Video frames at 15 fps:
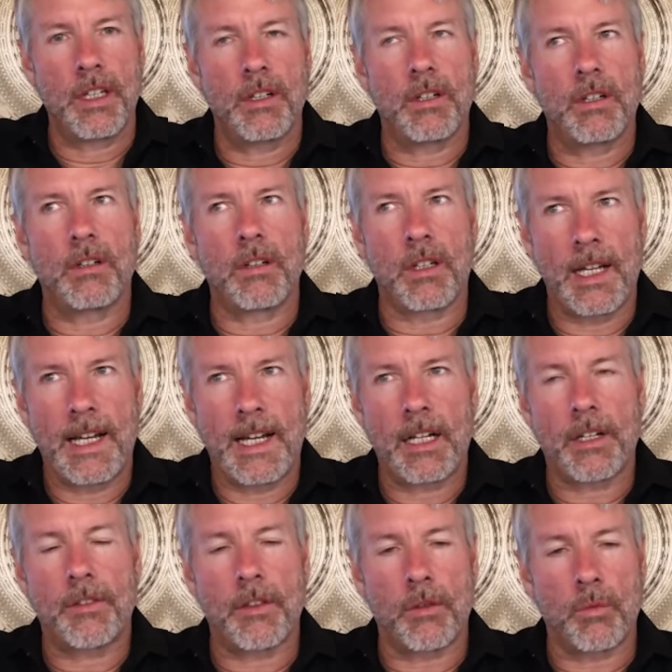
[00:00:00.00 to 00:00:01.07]
all
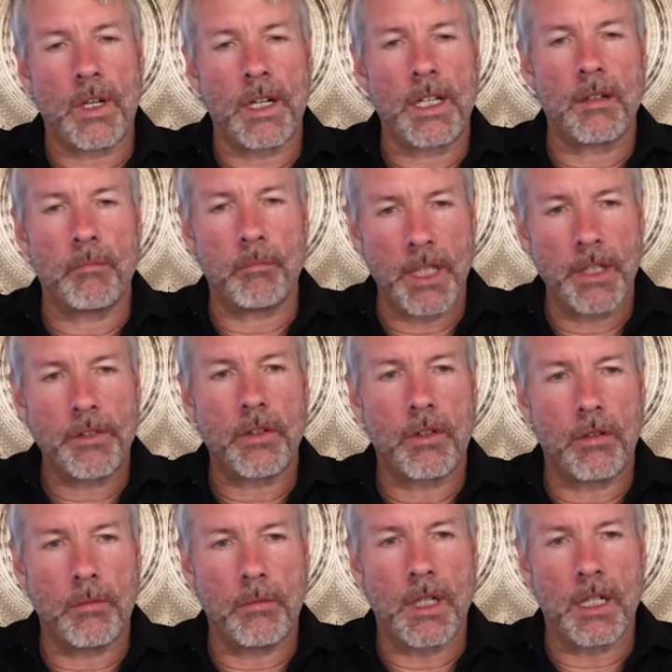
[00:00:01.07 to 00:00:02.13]
lack the right
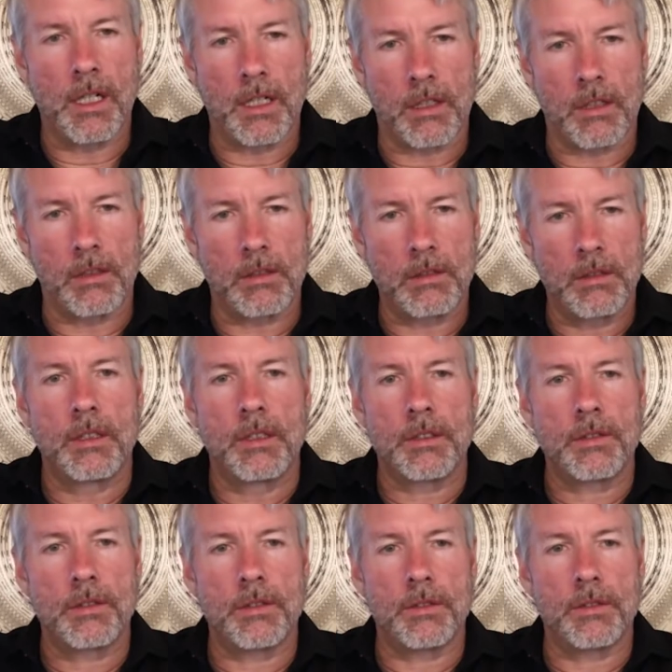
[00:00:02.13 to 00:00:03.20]
mental model
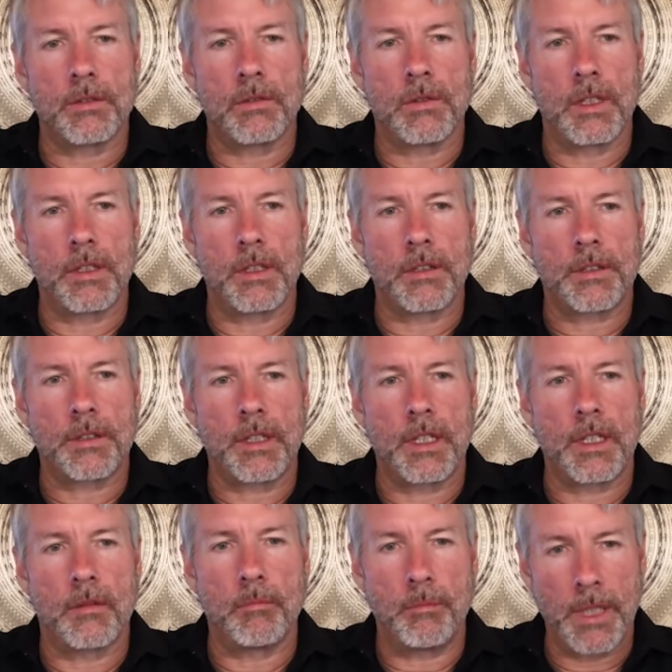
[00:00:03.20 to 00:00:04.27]
to
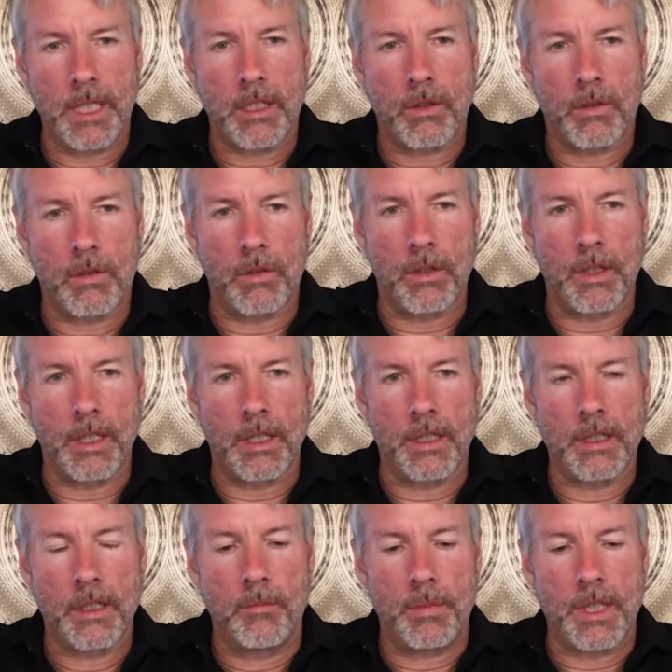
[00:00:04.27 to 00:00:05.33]
understand
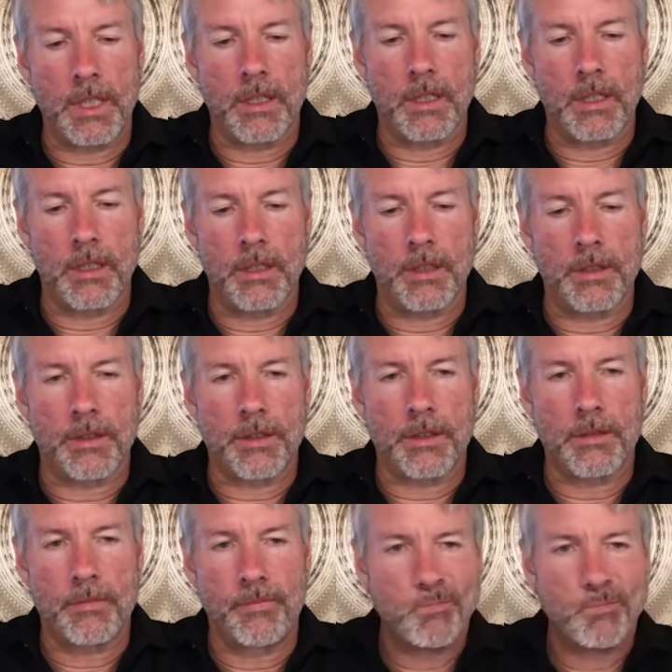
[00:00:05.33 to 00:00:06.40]
Bitcoin,
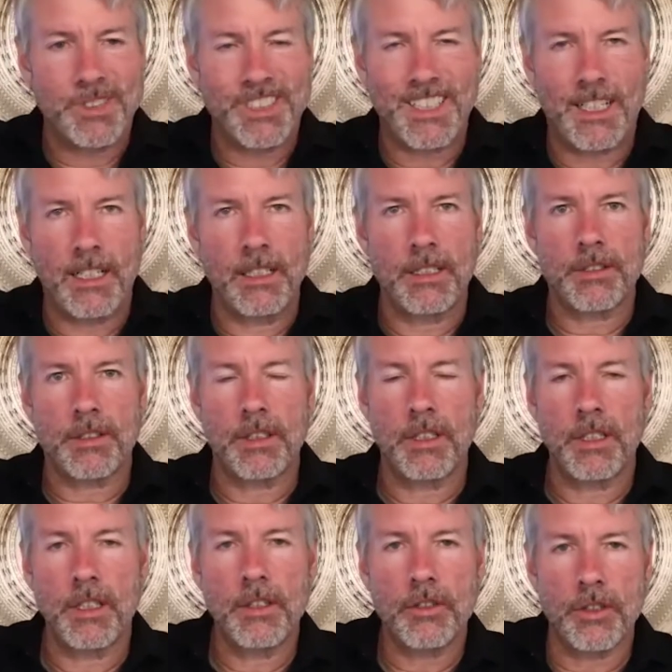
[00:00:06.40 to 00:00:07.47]
because science and
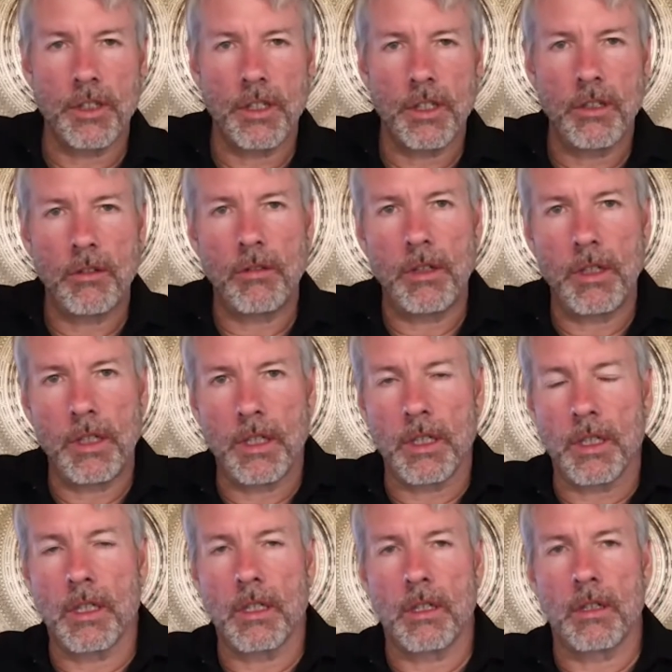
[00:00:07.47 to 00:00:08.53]
engineering